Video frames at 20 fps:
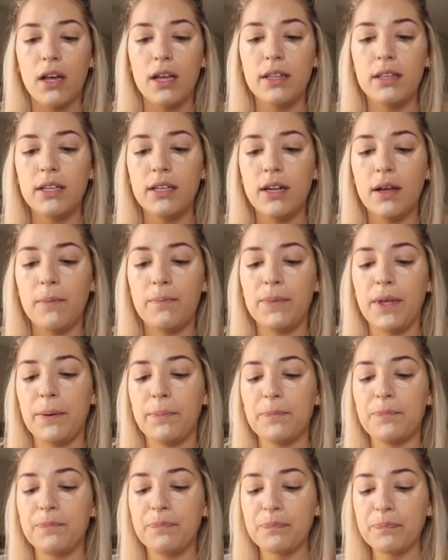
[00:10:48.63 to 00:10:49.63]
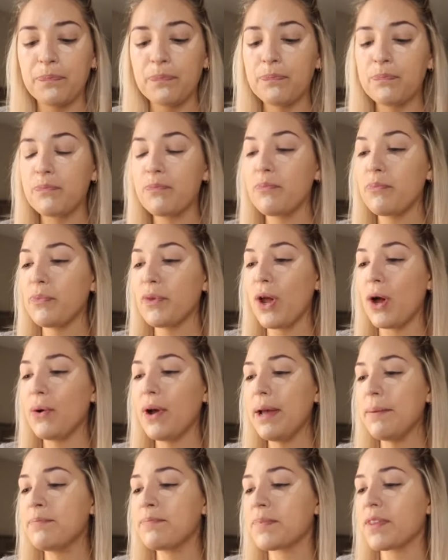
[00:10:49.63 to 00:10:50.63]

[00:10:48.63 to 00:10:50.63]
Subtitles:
And then up there. Okay.